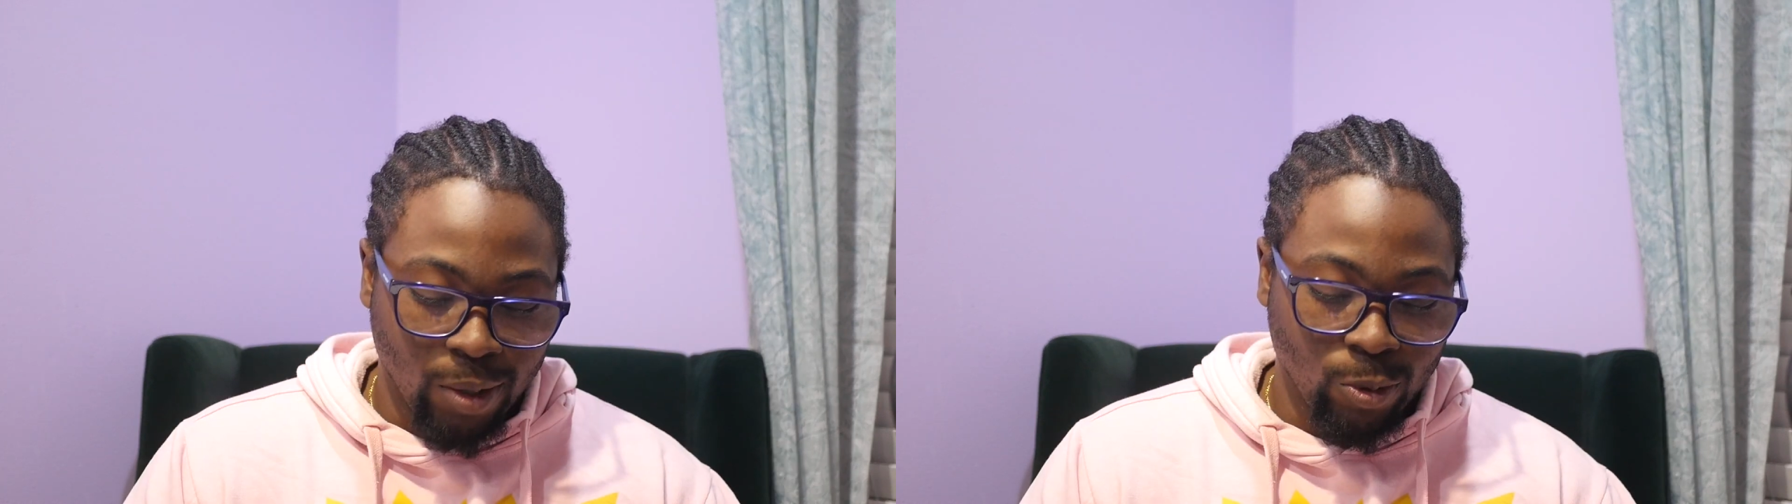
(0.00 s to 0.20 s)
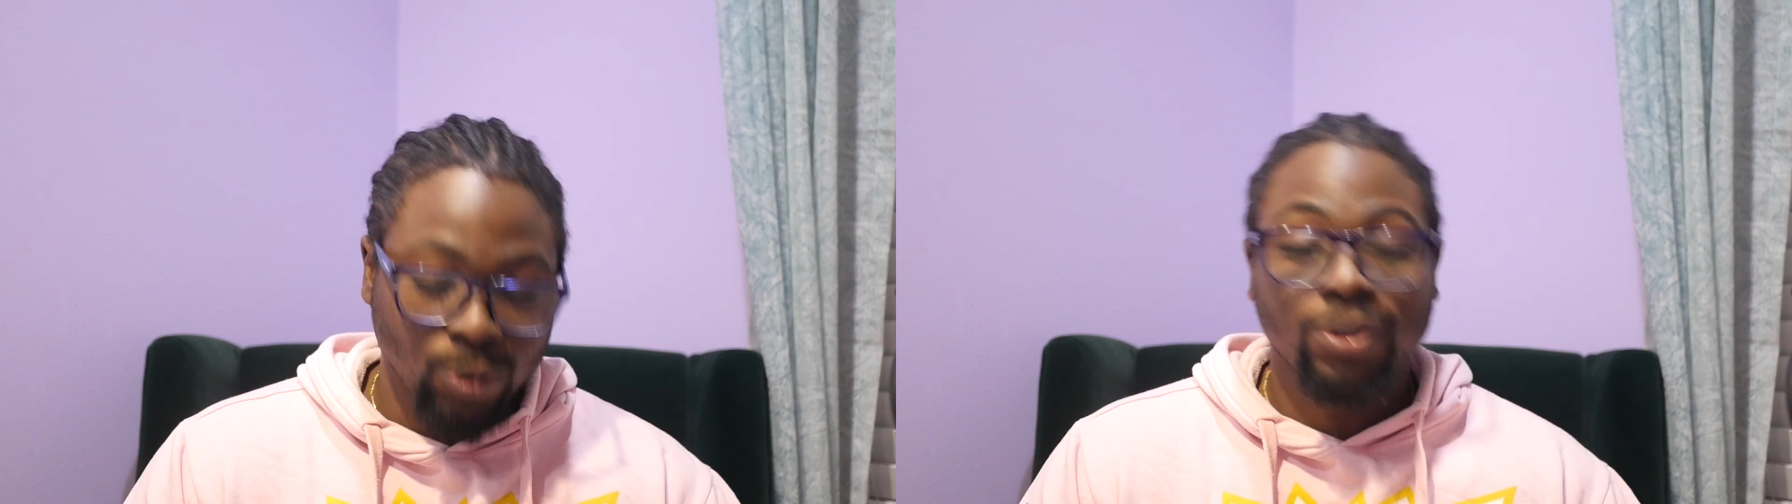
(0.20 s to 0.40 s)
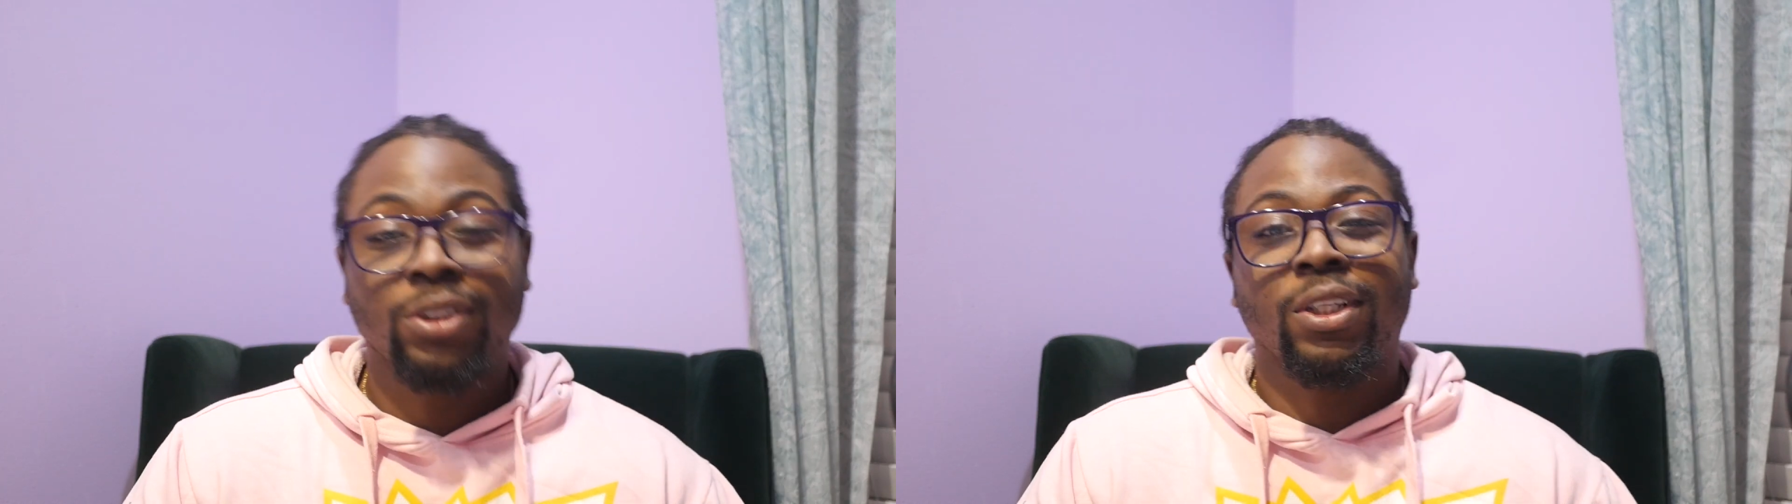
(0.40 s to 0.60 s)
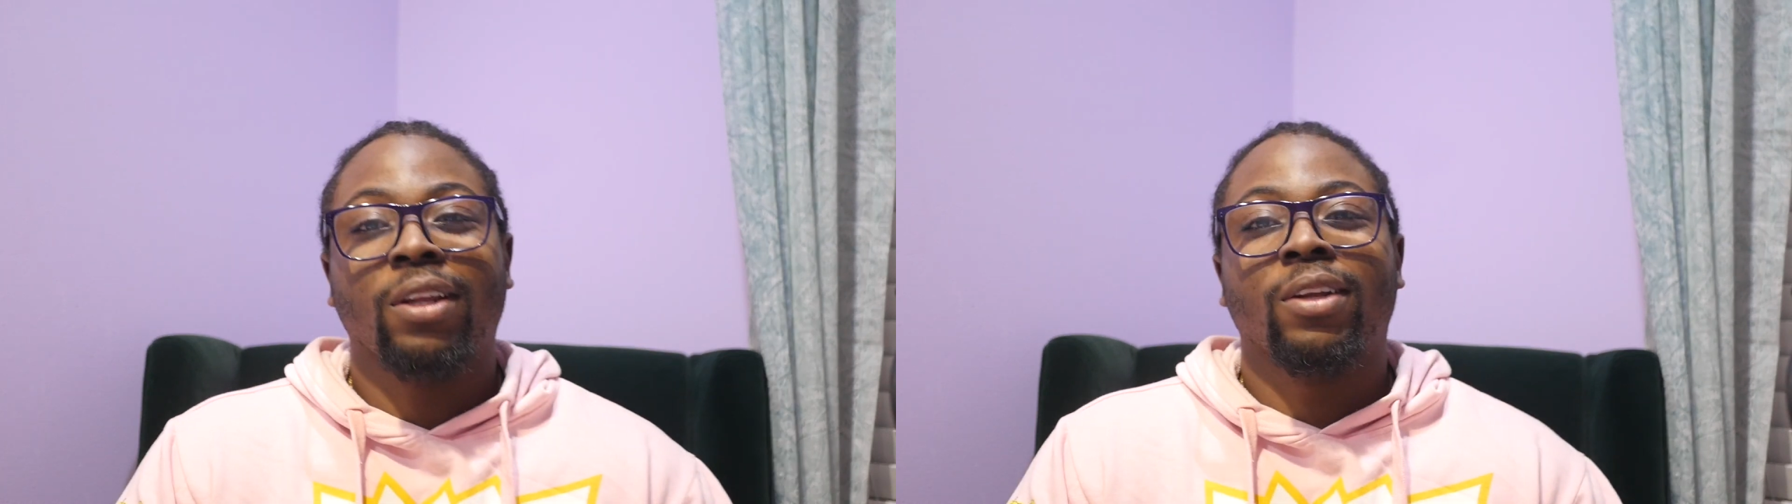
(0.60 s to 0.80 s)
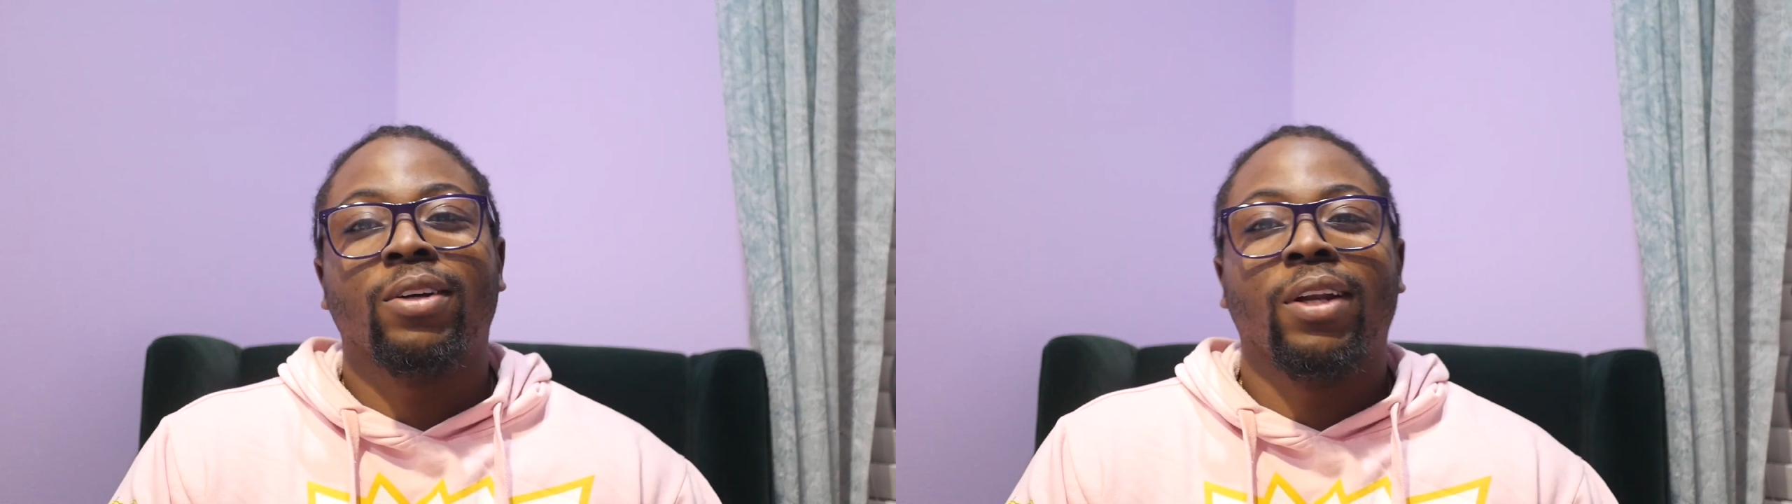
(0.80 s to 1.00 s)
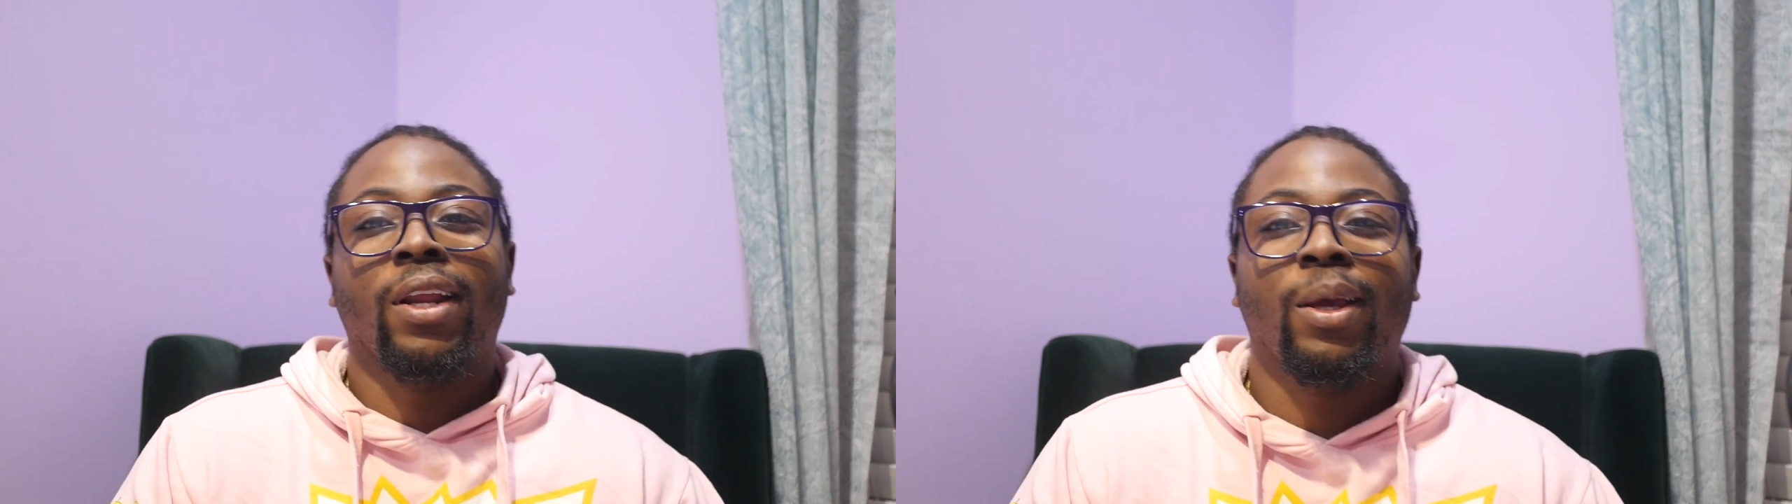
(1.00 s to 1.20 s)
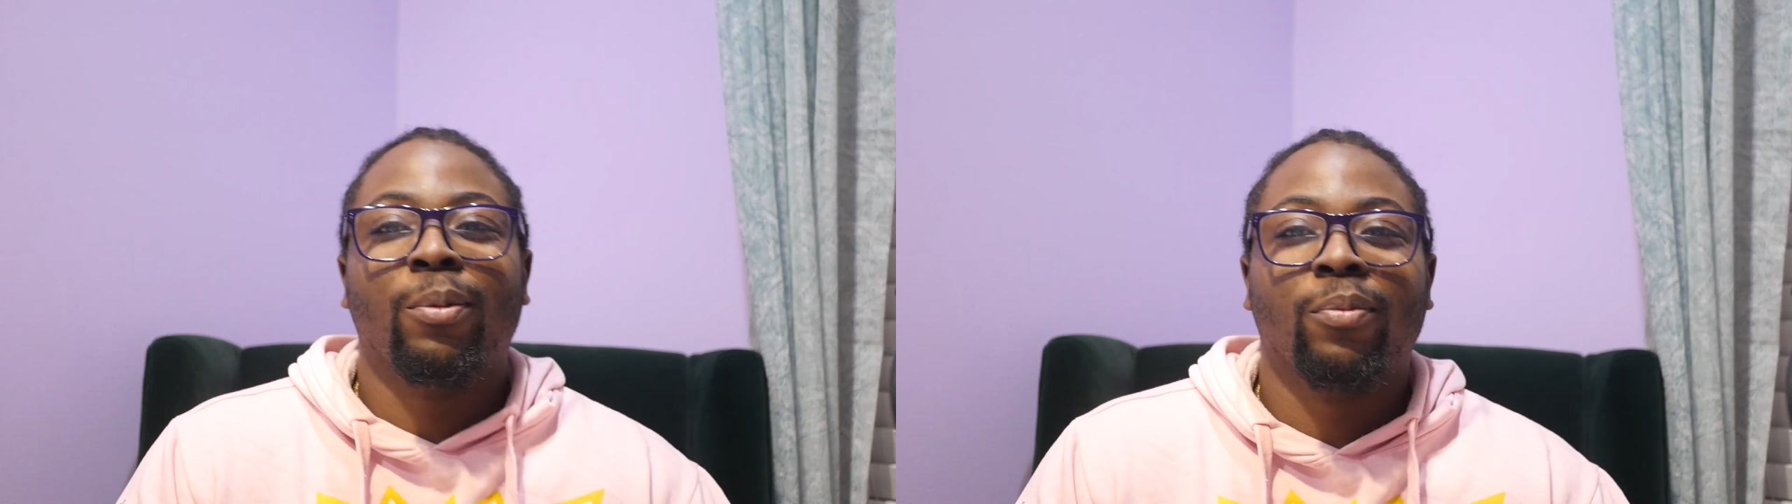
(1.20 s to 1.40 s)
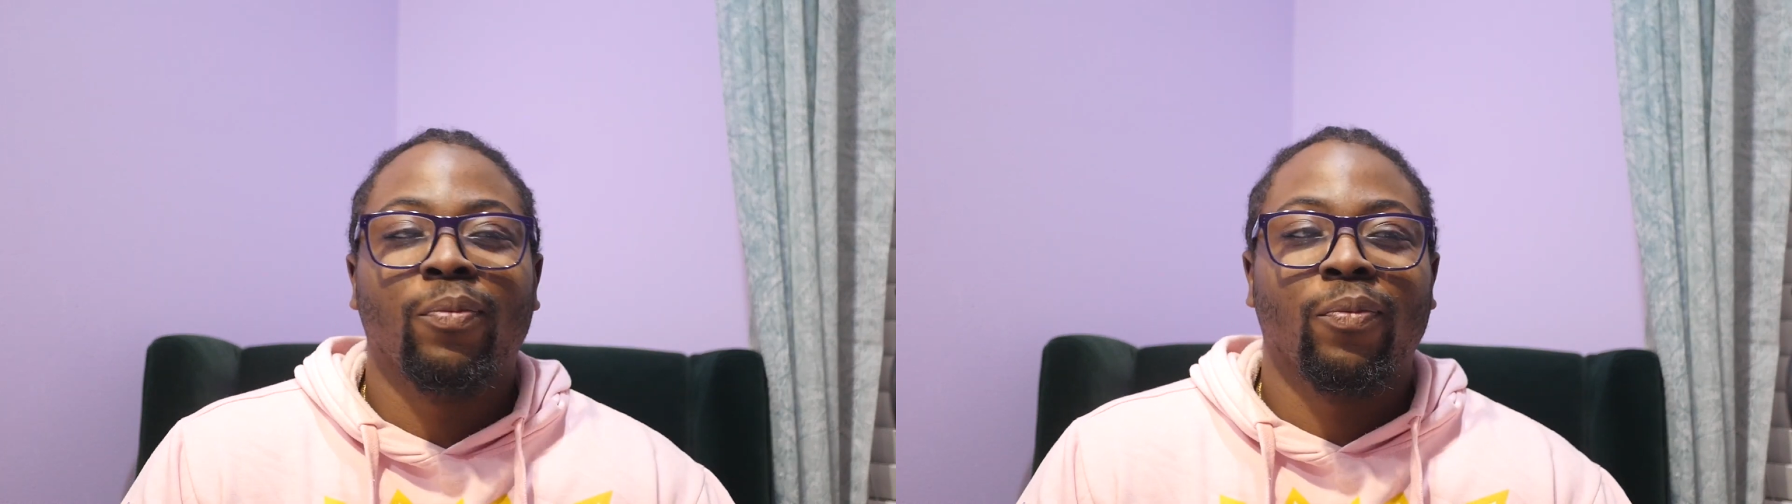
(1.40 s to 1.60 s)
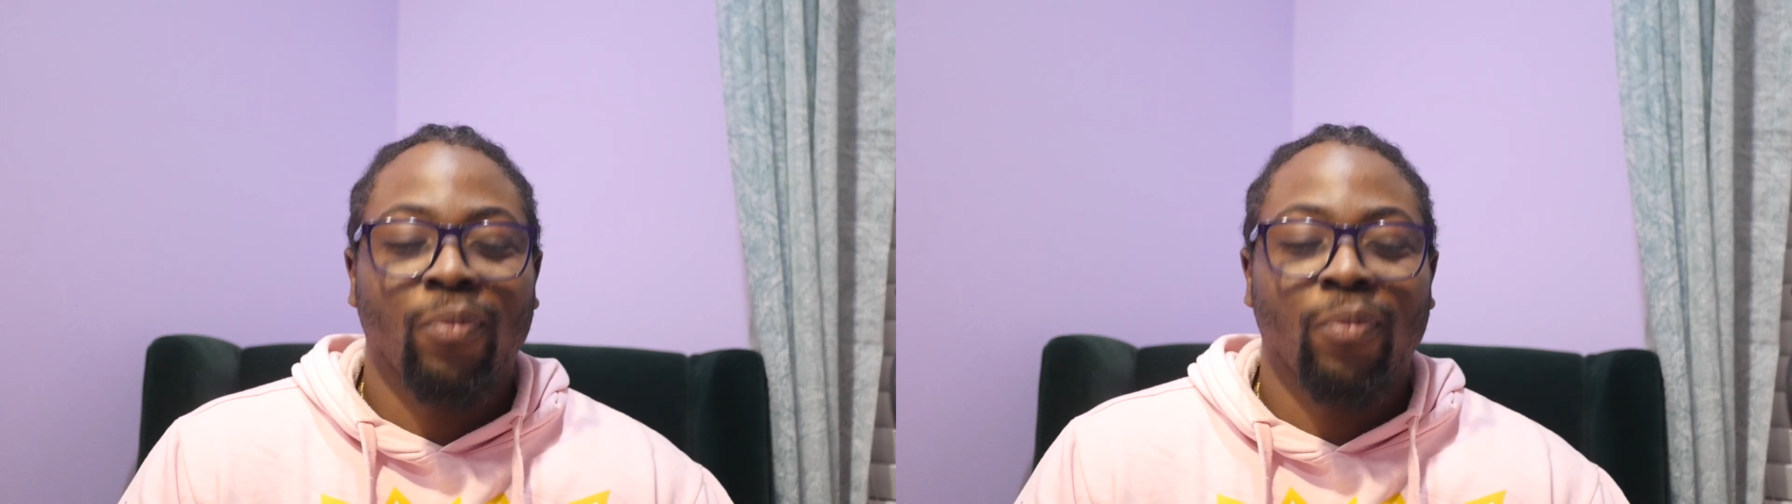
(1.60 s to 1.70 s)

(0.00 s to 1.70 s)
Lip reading: won't say their name,